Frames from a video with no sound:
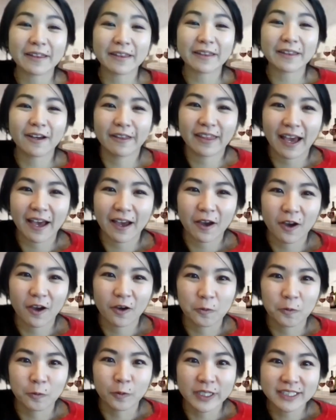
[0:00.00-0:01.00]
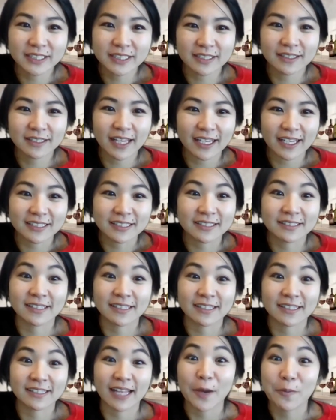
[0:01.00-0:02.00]
all that, what's the next
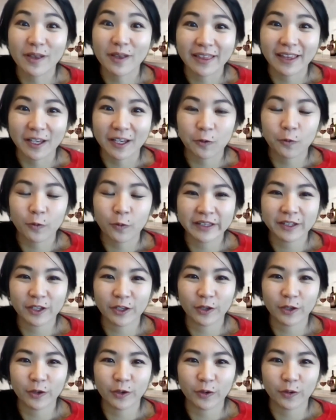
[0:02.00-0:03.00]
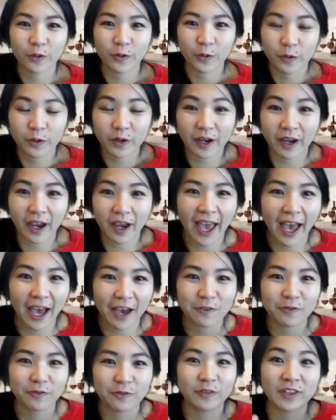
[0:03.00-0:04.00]
step? Like when you
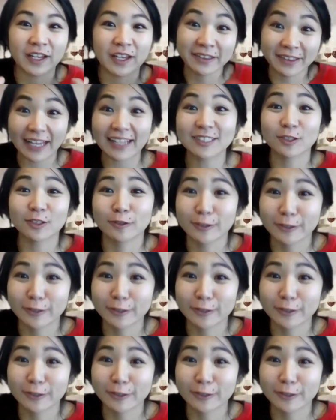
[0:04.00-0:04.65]
have done that soul